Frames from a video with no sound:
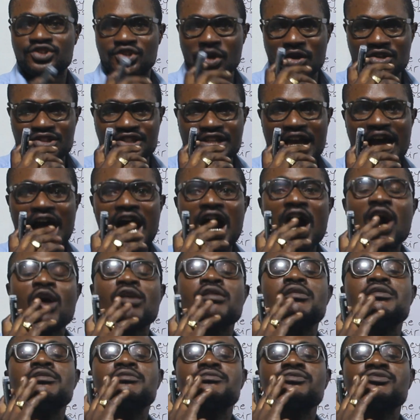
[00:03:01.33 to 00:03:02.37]

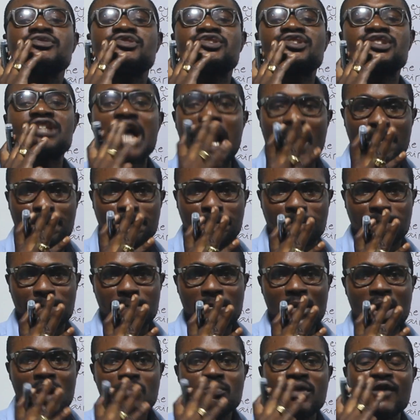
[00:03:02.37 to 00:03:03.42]
total stop
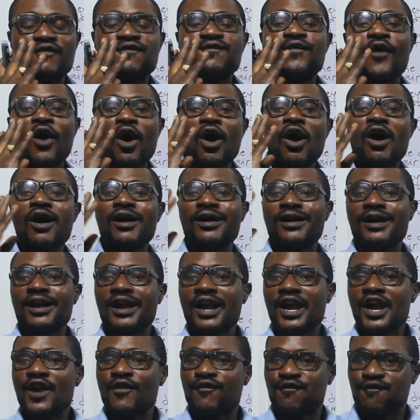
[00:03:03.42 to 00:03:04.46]
before
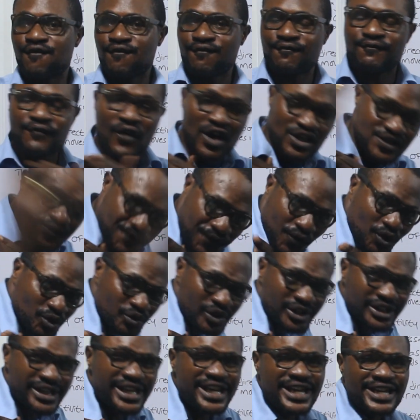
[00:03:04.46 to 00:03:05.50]
a forceful
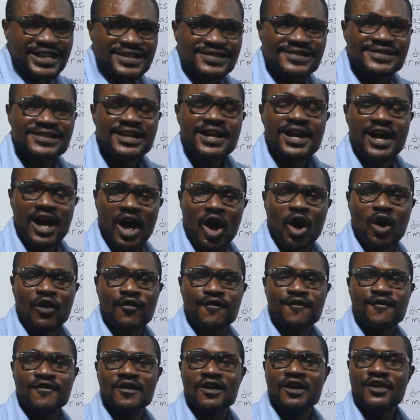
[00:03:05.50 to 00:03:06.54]
release
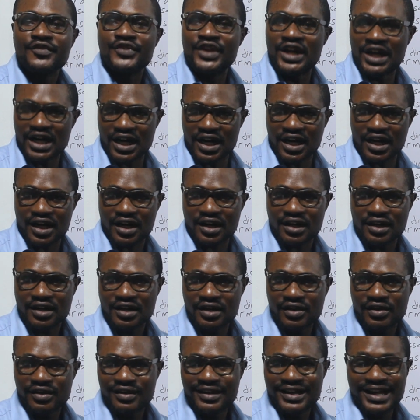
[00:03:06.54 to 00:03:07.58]
of the air.
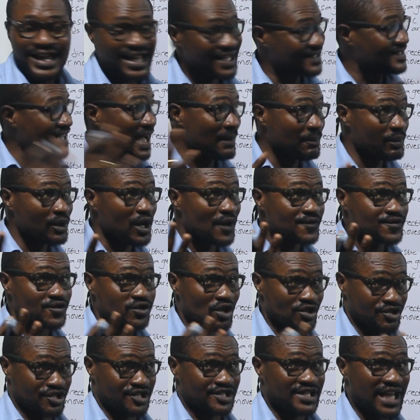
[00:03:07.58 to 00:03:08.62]
Example of
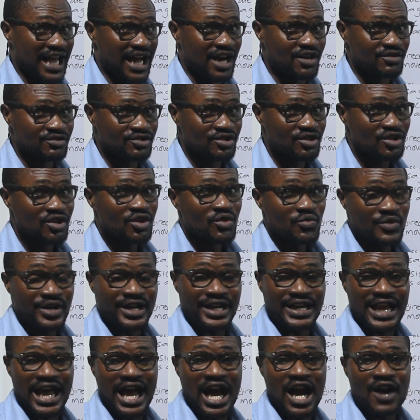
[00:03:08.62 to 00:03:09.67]
such sound we
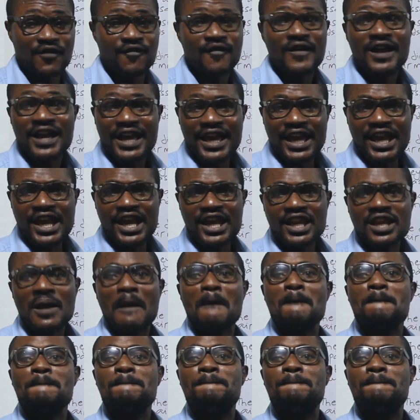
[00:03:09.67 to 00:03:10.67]
can have in